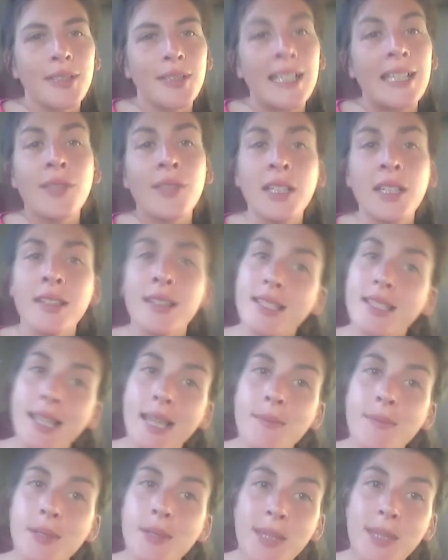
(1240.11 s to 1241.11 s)
even of the
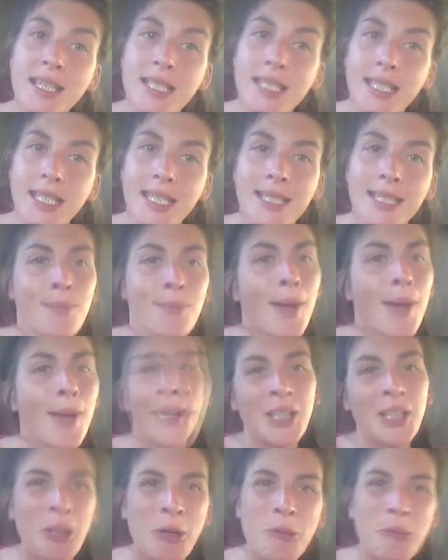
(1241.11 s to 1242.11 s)
same species,
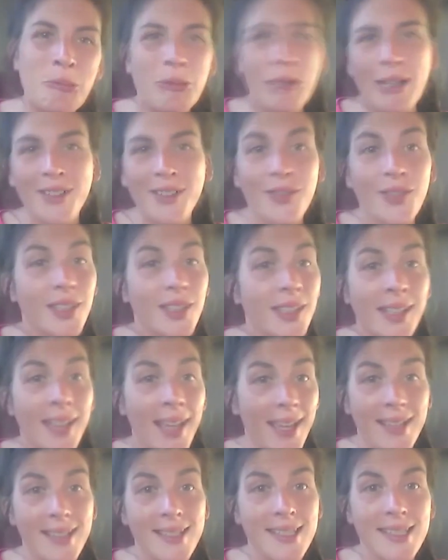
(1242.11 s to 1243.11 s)
might not work for the
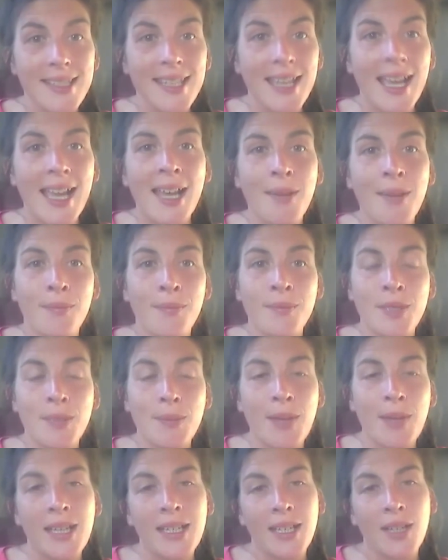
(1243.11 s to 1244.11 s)
next, um,
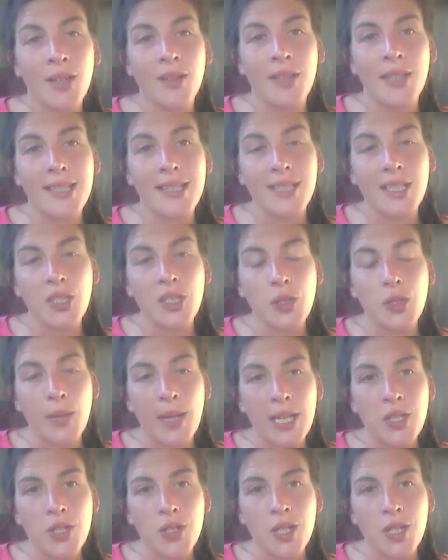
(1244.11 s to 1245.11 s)
depending on their
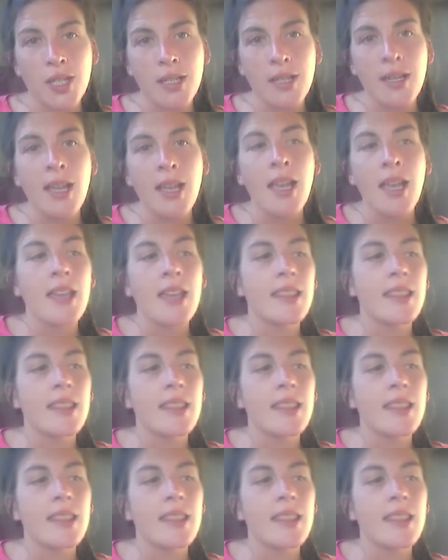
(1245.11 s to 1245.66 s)
situation.